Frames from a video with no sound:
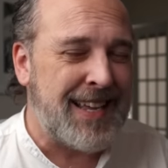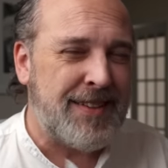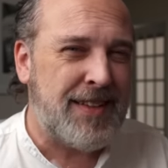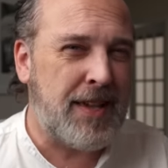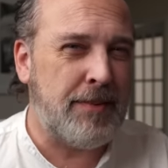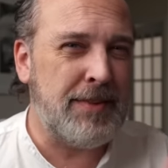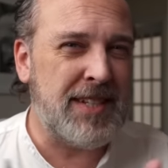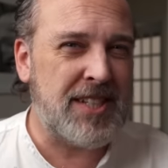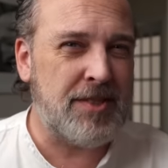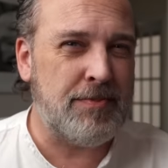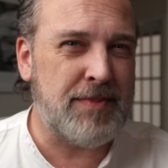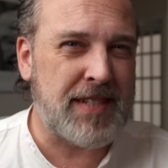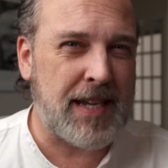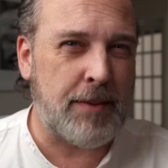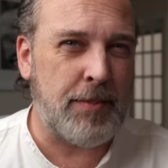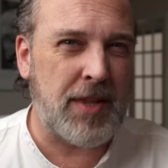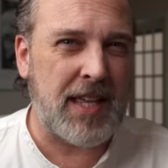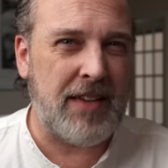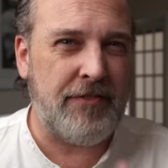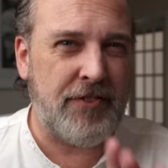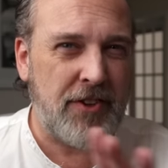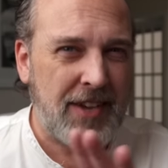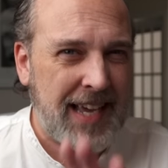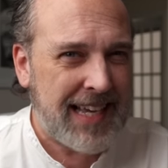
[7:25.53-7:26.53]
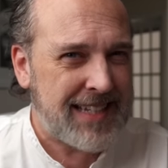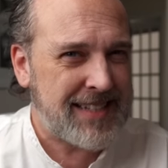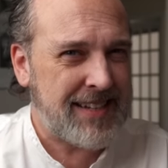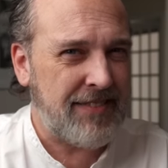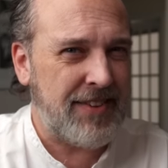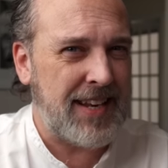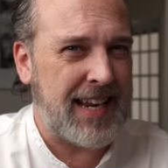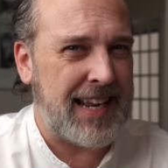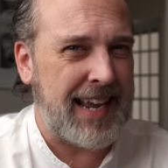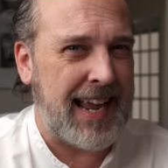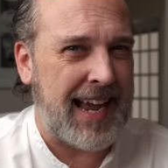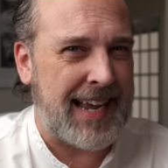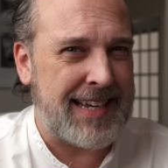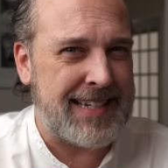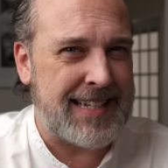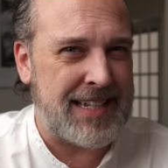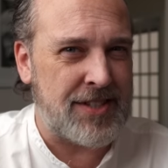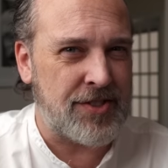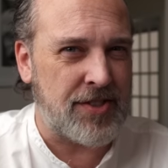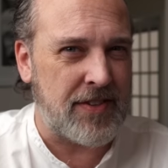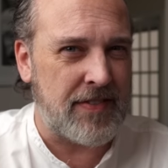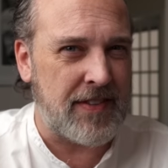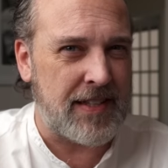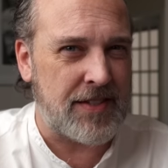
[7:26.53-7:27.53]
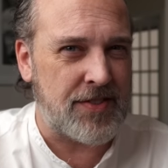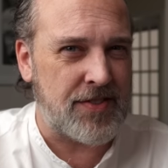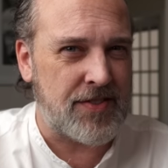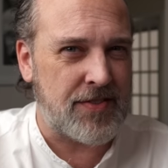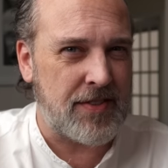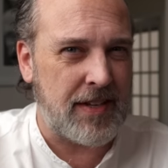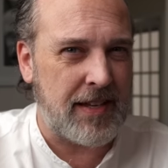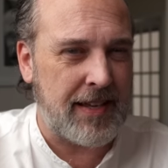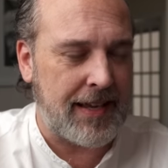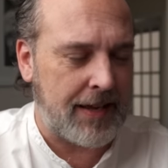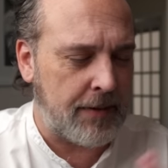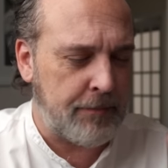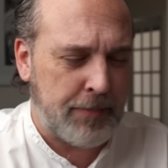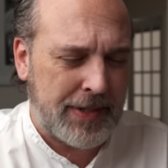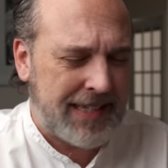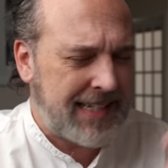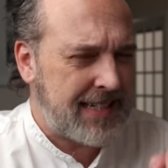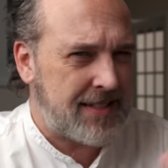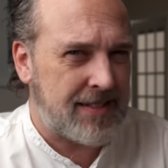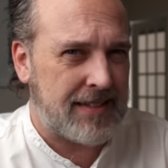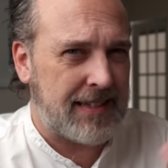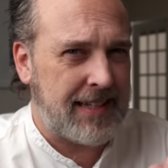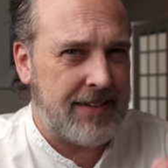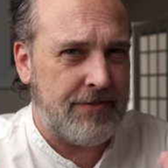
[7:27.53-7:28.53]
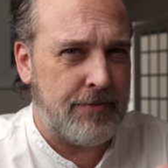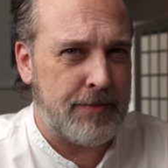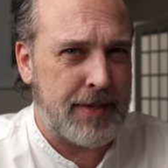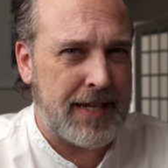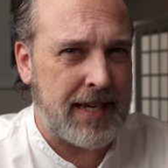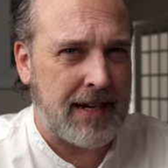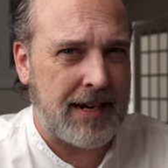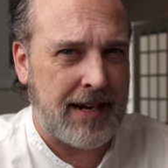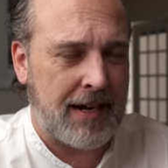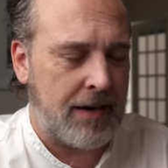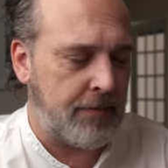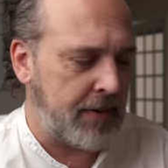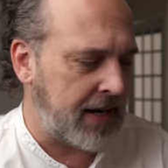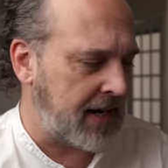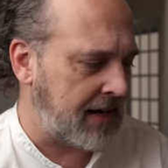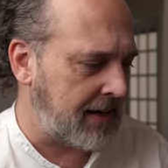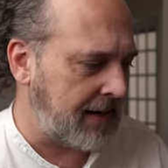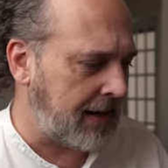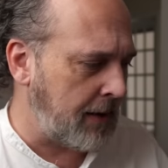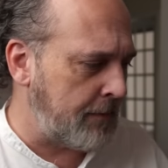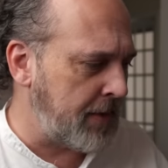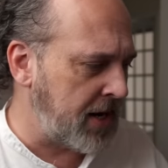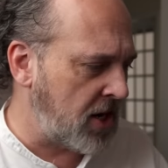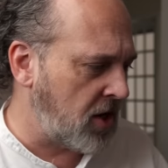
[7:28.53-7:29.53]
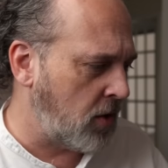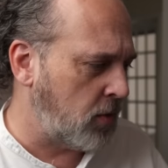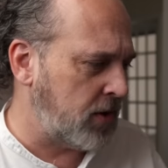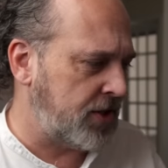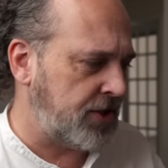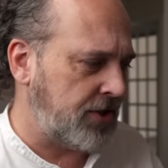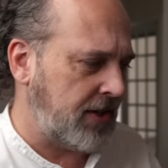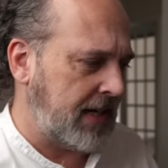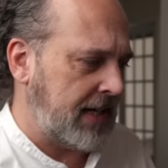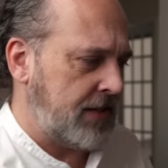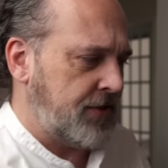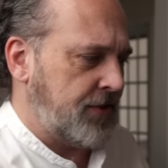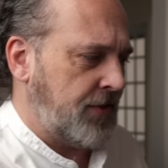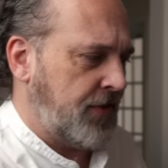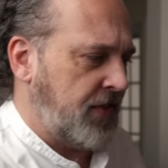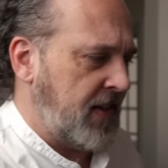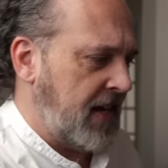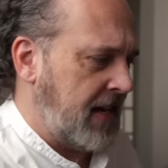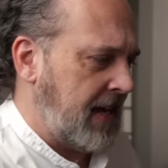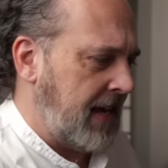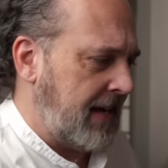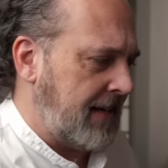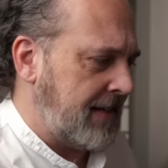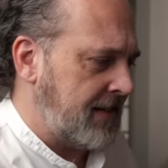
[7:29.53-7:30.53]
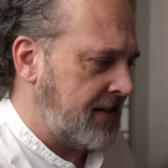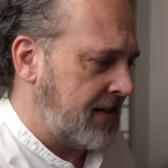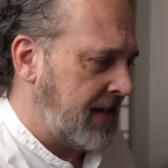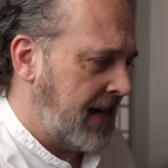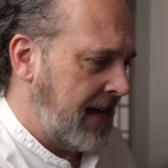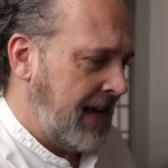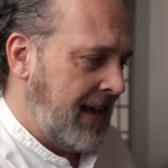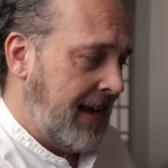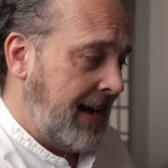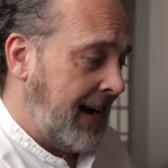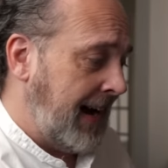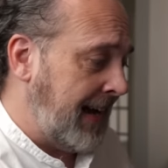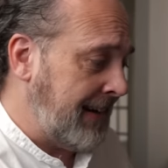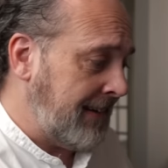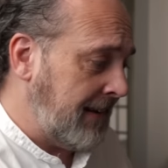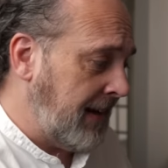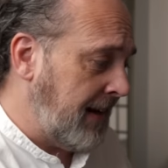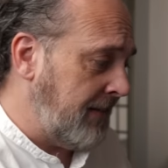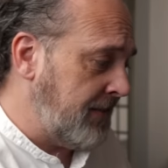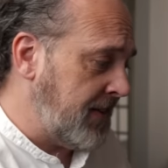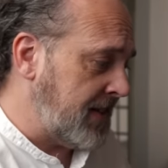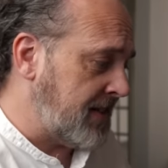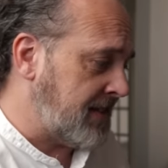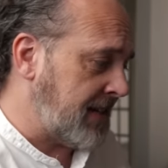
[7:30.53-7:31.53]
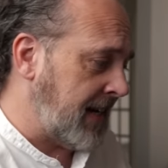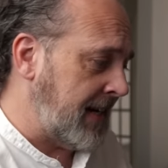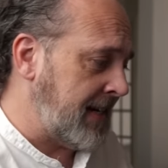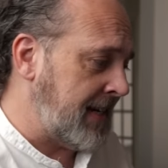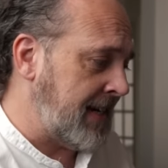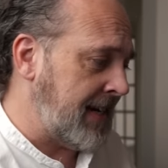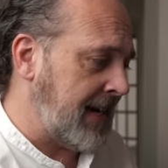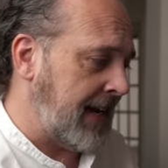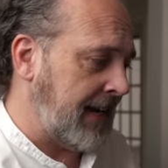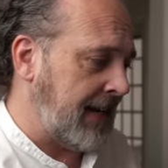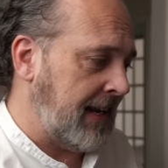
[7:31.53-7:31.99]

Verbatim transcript: Give me some time. If you guys have any ideas on this, uh, please leave me a comment and let me know what you guys are thinking because I love this idea.